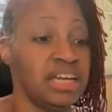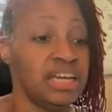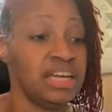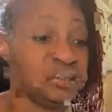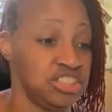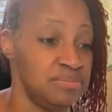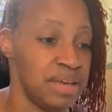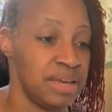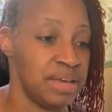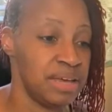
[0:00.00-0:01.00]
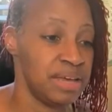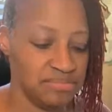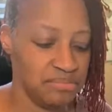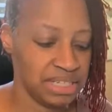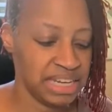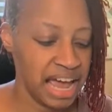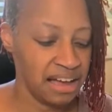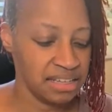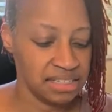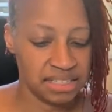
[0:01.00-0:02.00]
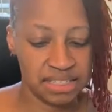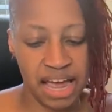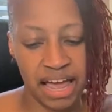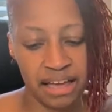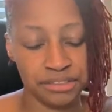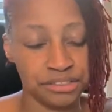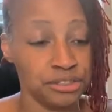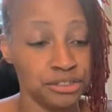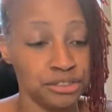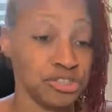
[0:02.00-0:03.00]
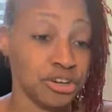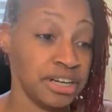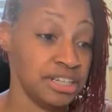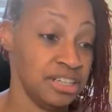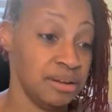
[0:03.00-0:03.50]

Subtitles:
And she's making it medallion style. So you're starting in the